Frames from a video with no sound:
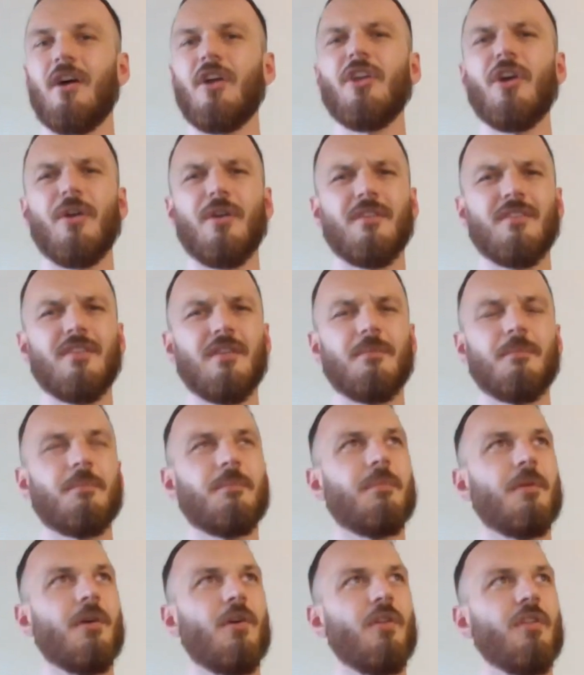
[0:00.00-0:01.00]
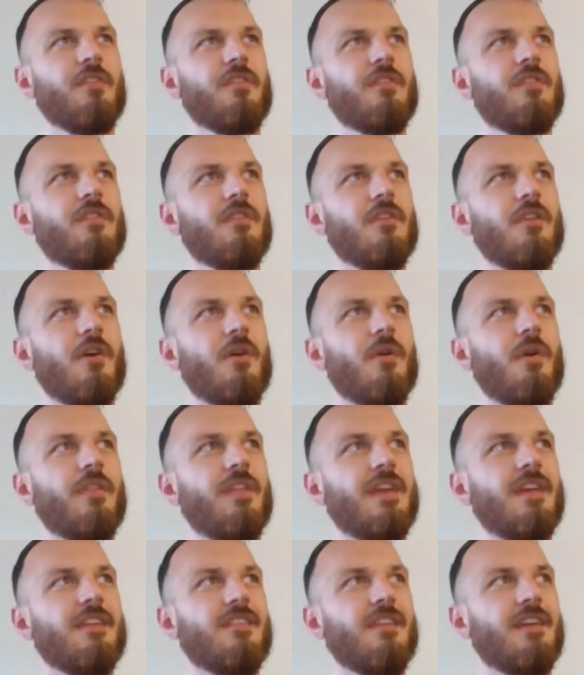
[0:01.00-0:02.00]
Oh no, is it Holst? No, I
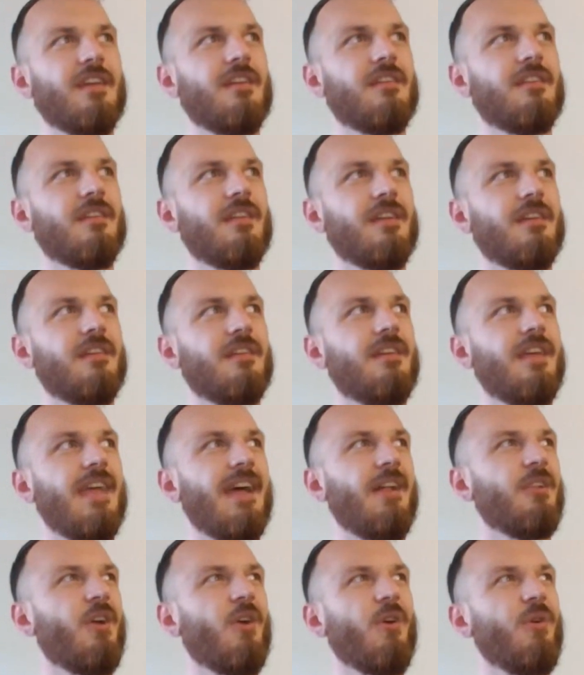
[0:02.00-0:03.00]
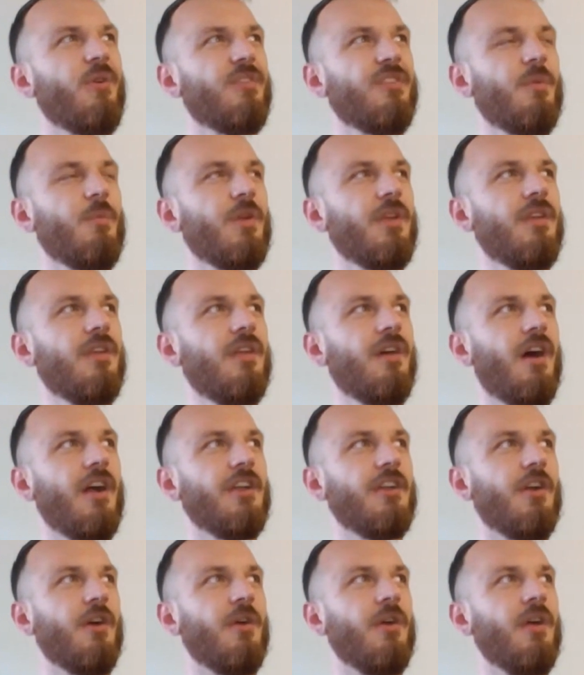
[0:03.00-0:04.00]
think it's like like Helgar or someone. I
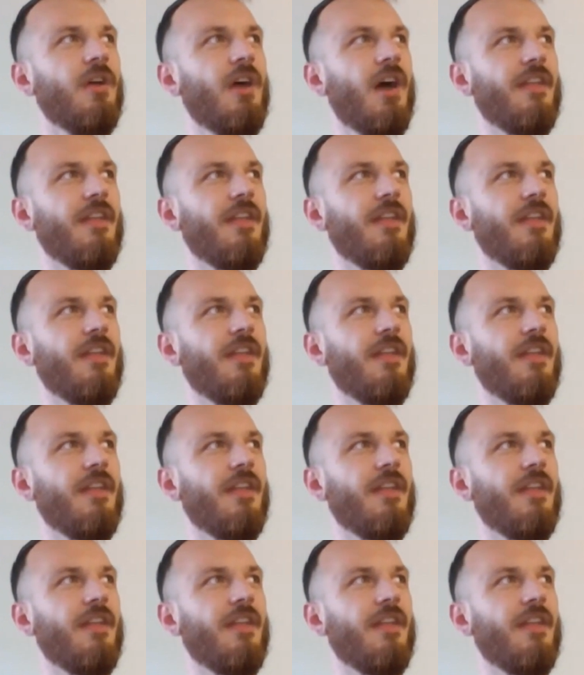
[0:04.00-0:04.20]
don't know.